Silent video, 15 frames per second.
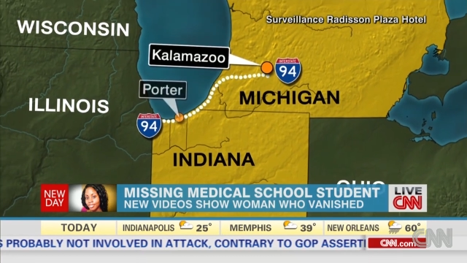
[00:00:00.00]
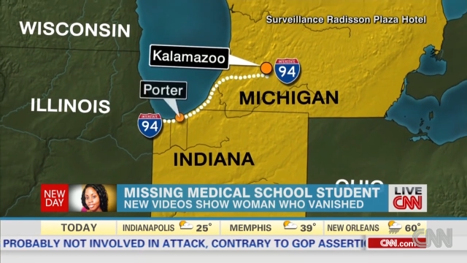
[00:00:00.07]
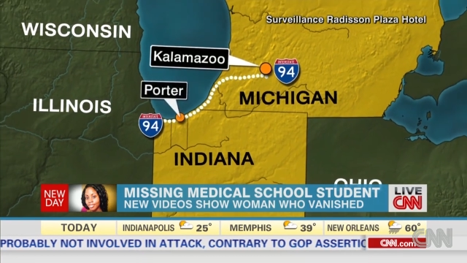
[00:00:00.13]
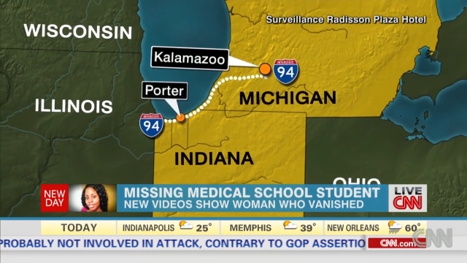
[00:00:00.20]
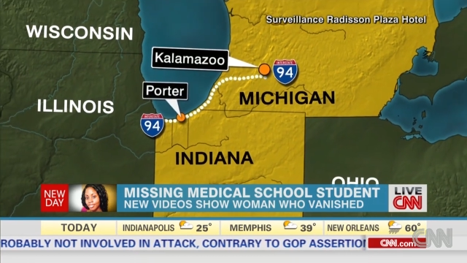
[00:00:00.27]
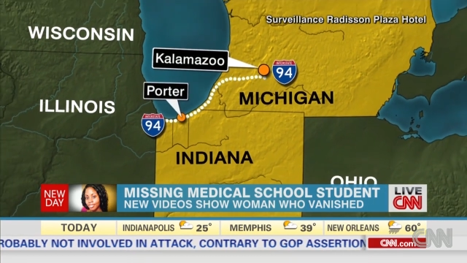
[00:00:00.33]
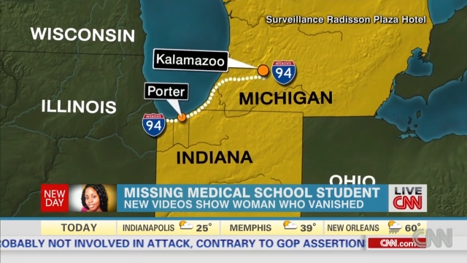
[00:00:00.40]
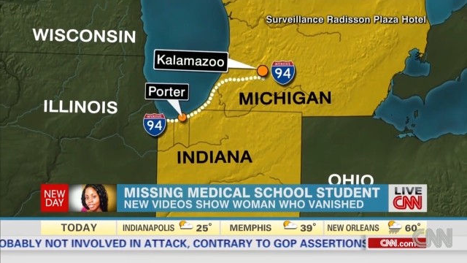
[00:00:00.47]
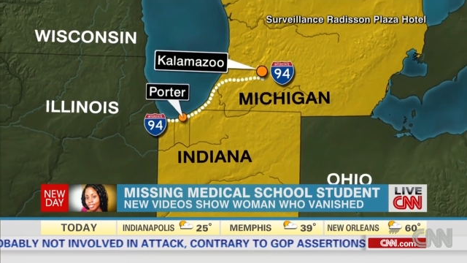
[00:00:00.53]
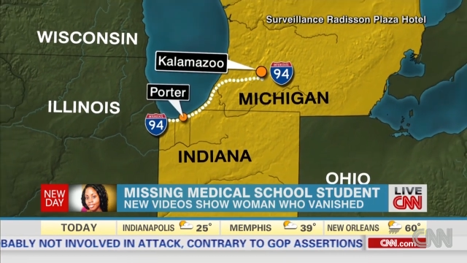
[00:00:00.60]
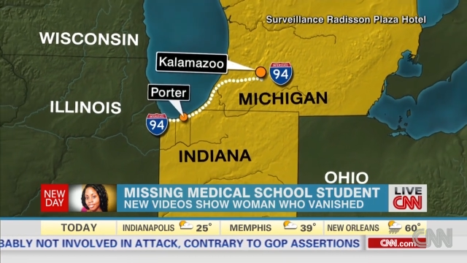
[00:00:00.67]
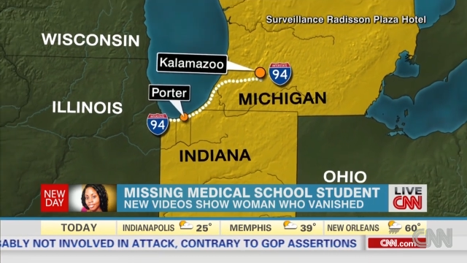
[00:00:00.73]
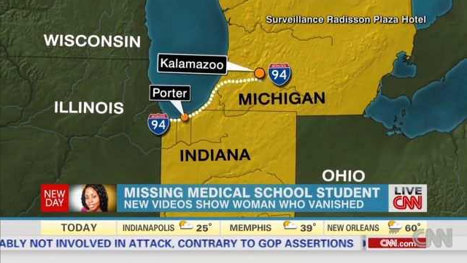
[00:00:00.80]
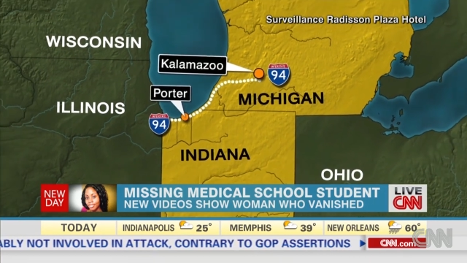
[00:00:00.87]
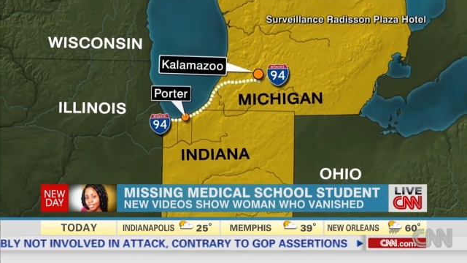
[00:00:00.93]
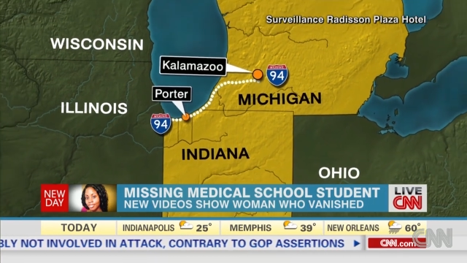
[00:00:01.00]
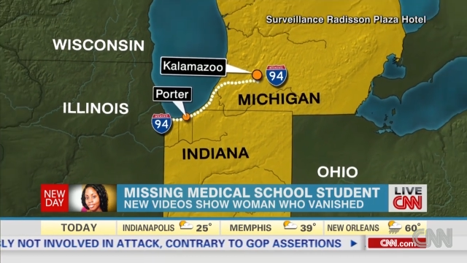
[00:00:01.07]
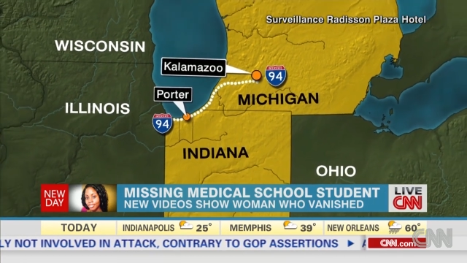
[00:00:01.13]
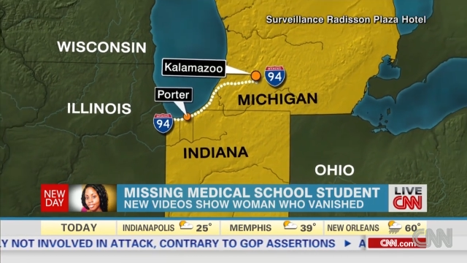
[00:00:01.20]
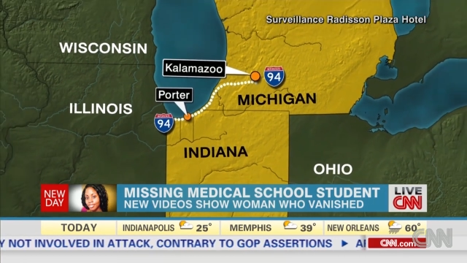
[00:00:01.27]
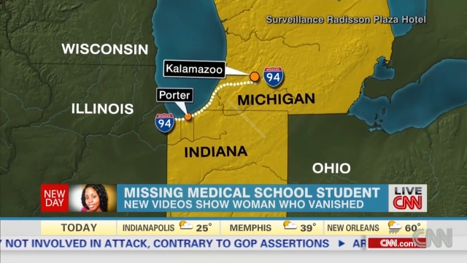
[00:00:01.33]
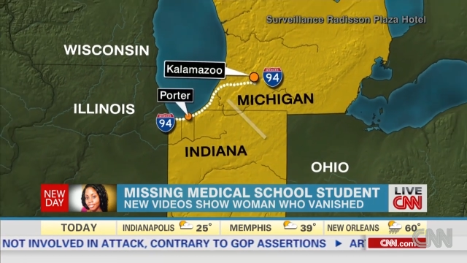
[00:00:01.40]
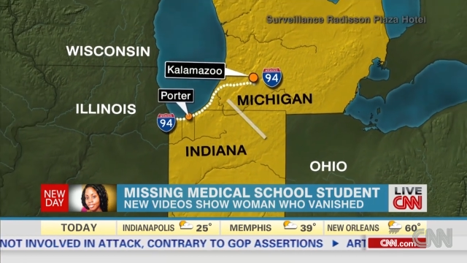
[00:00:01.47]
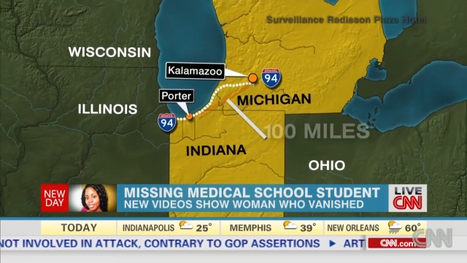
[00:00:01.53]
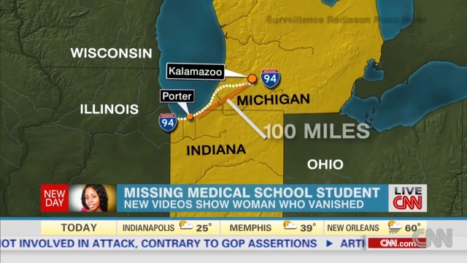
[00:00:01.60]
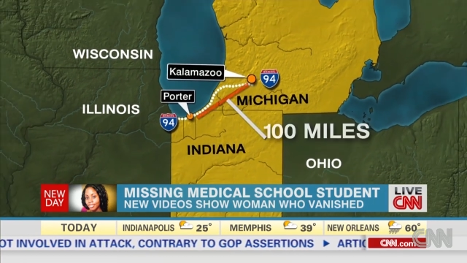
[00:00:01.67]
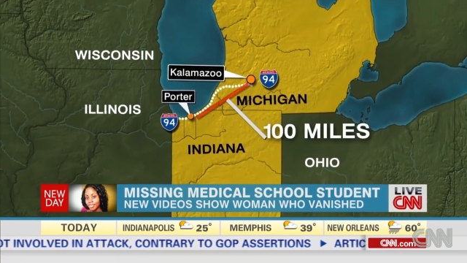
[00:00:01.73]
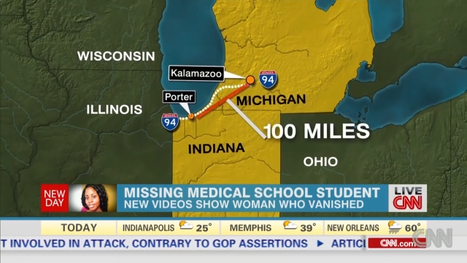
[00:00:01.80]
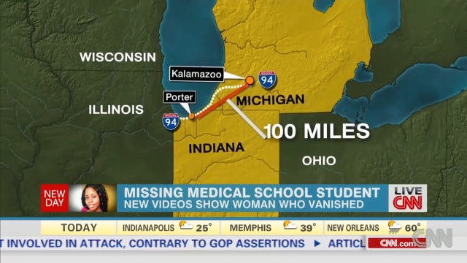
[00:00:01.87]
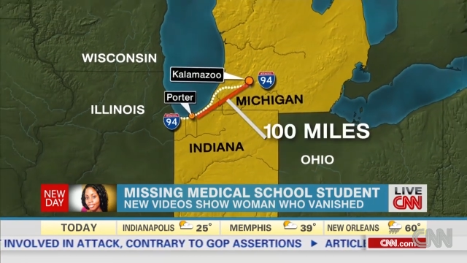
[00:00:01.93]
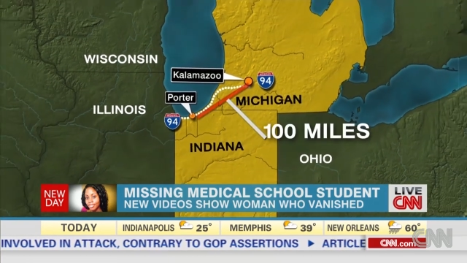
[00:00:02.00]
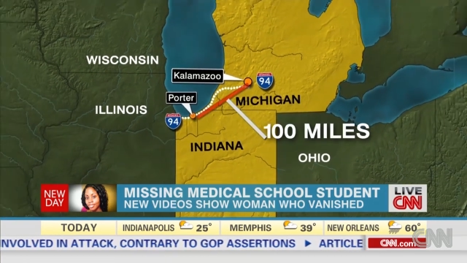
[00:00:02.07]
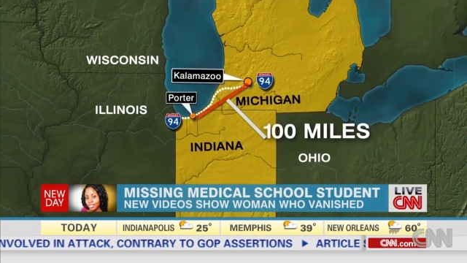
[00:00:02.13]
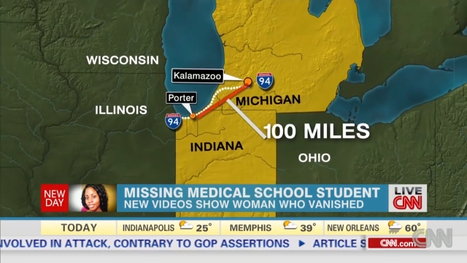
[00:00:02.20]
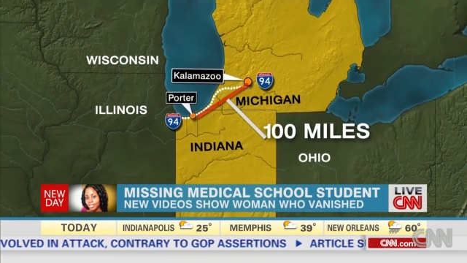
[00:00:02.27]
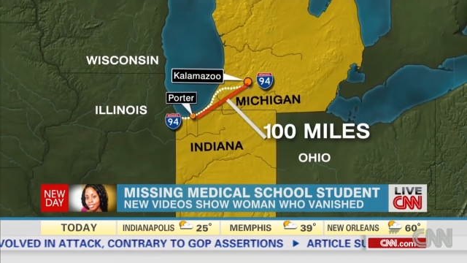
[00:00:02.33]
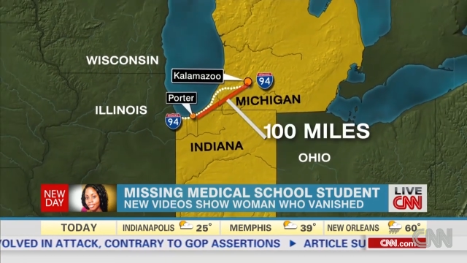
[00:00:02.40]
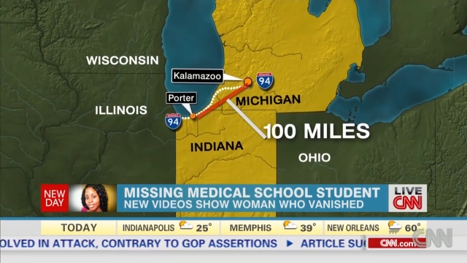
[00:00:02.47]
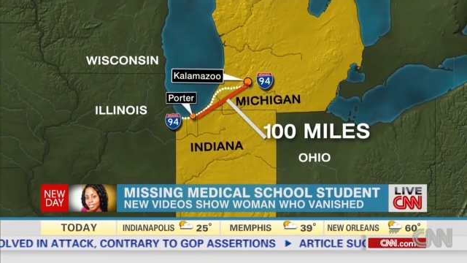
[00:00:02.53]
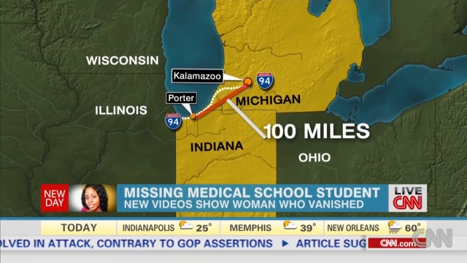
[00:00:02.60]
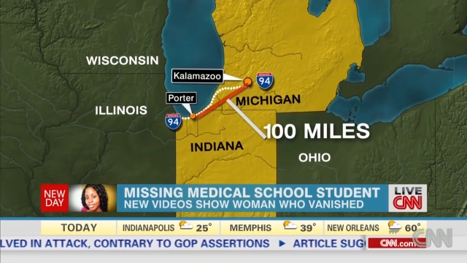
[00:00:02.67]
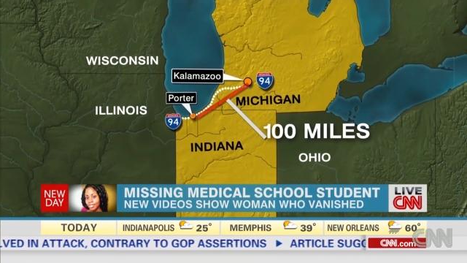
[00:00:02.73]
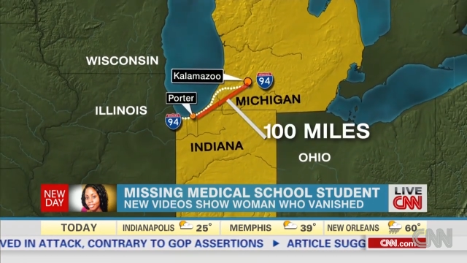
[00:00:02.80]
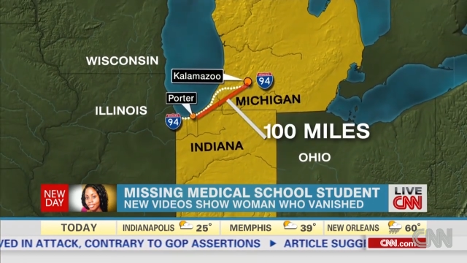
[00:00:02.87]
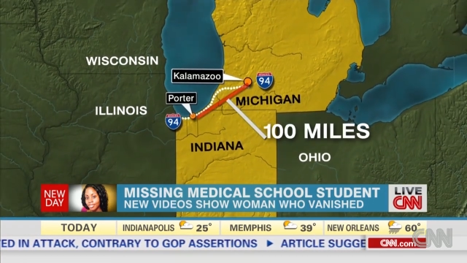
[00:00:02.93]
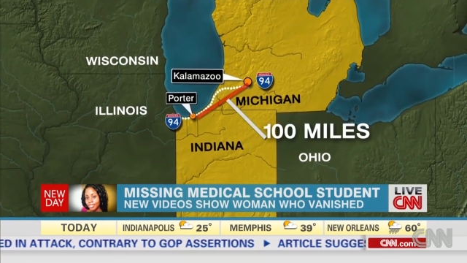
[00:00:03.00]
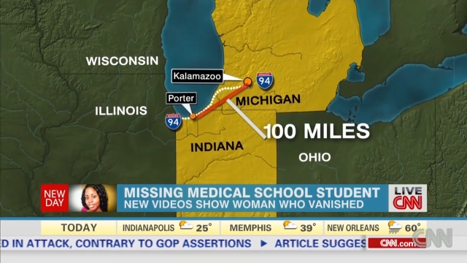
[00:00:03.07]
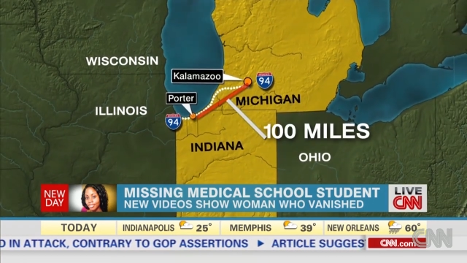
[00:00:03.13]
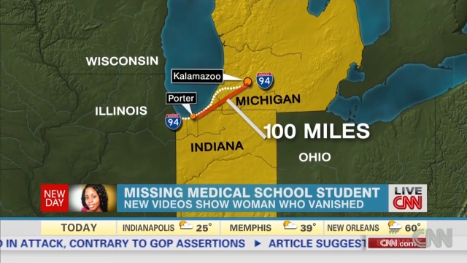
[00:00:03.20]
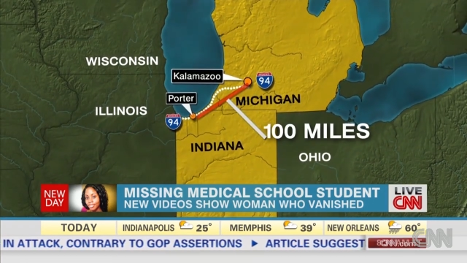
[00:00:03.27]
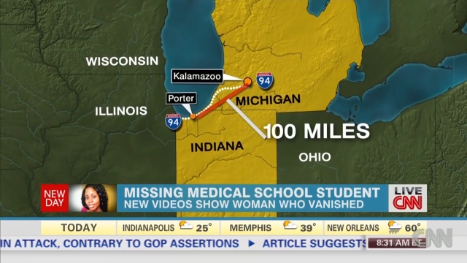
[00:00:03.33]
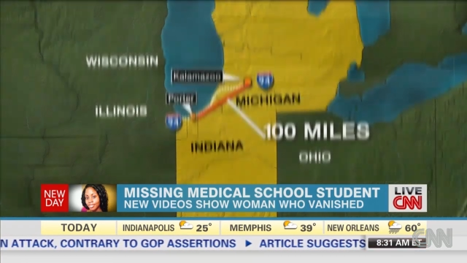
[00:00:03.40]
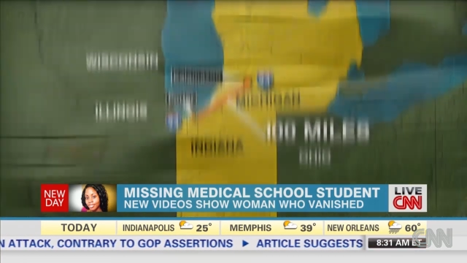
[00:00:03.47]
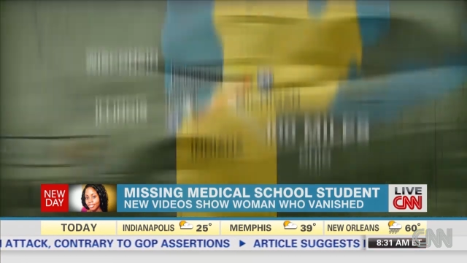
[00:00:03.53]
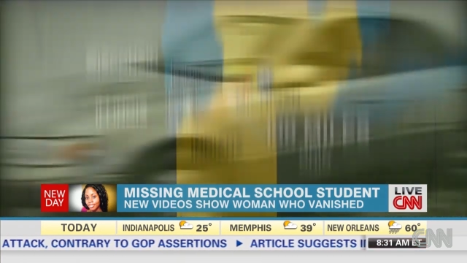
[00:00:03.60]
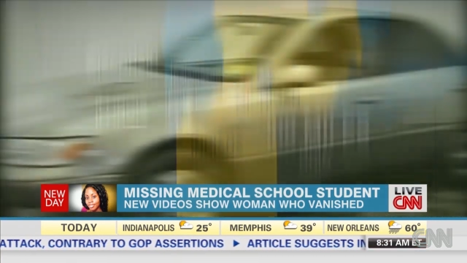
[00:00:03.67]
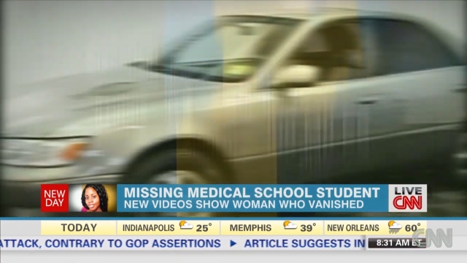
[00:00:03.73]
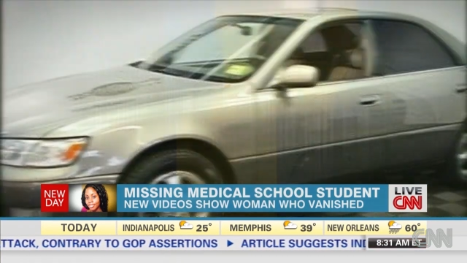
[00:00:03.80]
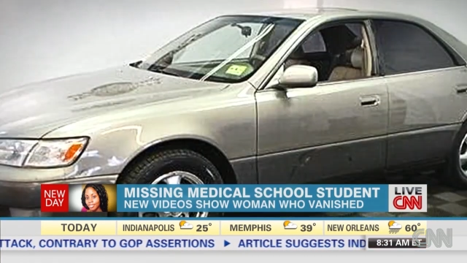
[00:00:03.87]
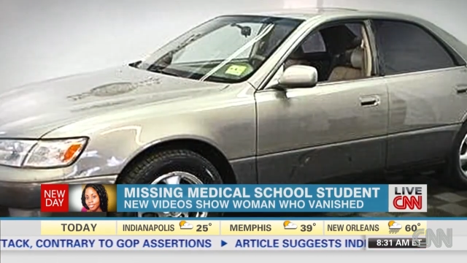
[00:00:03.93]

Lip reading: No face is visible, so there are no lips to read.